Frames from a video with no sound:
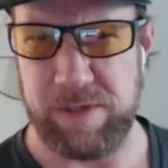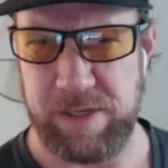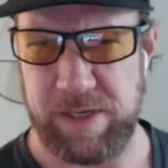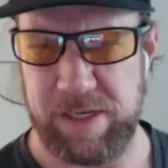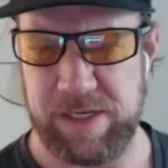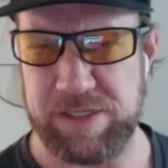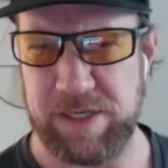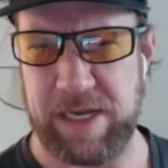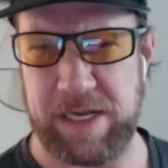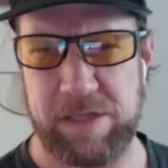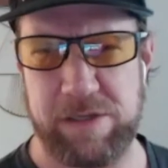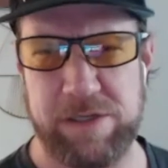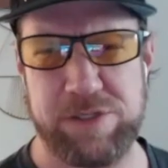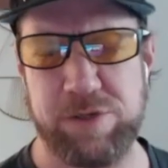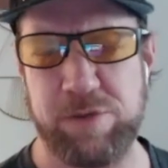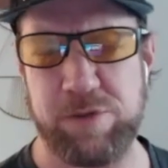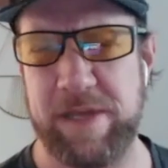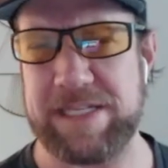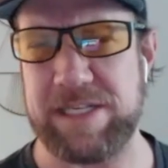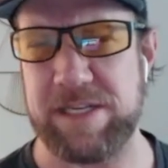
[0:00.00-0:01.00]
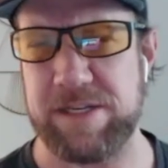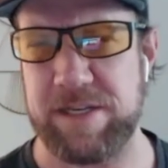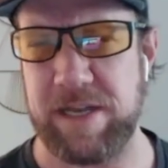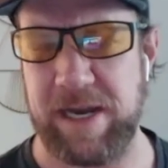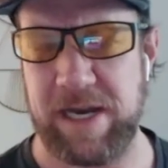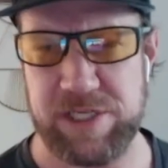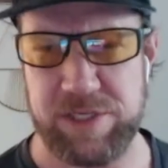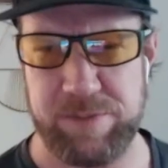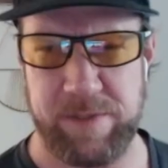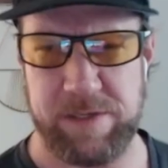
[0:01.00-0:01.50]
Yeah. Exactly. So that's
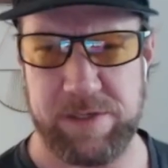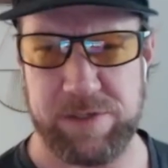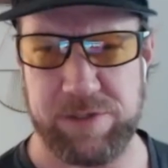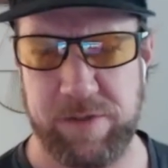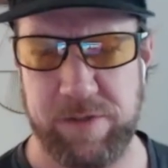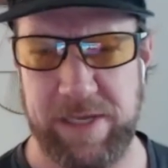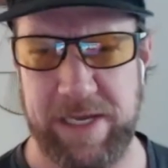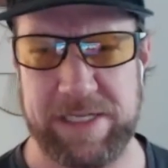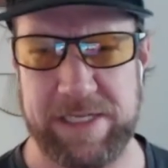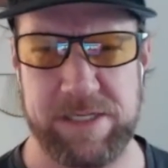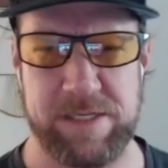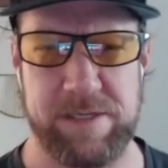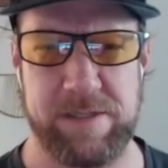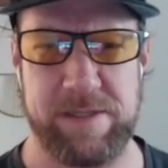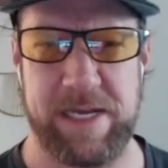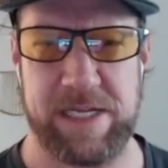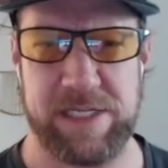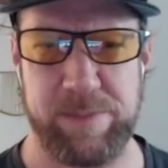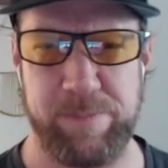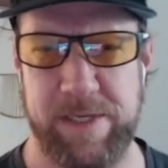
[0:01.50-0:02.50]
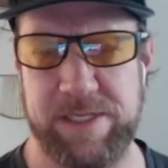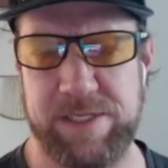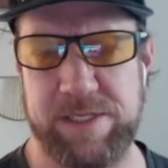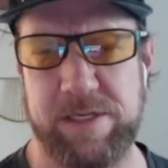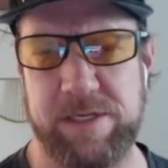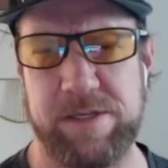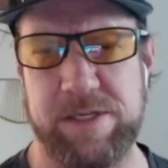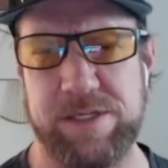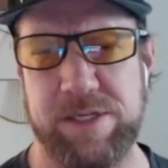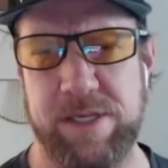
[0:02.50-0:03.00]
attachment. So that's that's
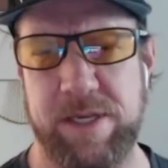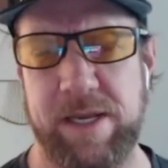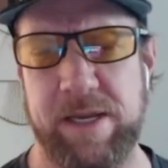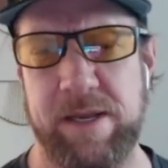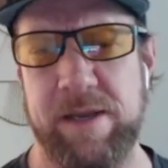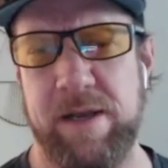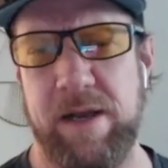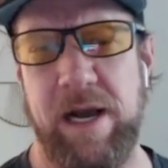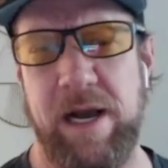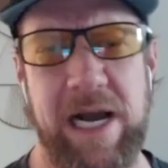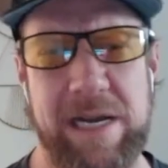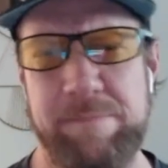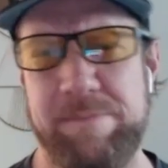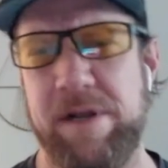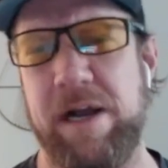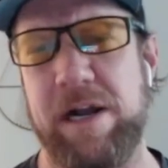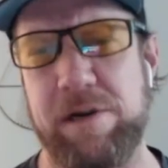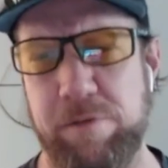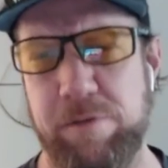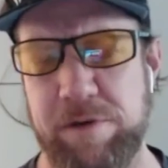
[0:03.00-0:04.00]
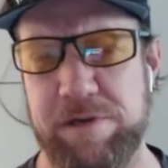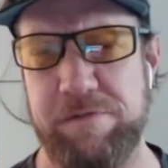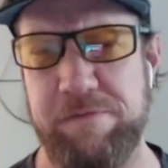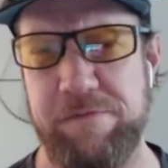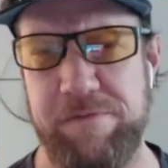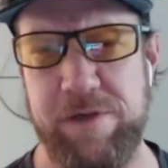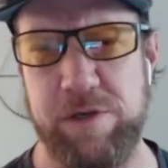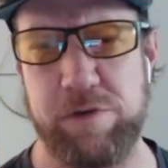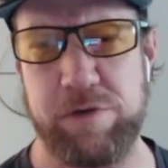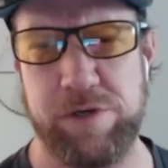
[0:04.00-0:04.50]
basically saying I'm not going to
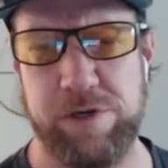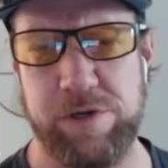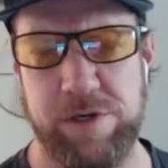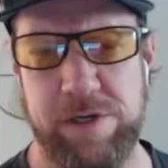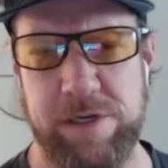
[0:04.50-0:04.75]
feel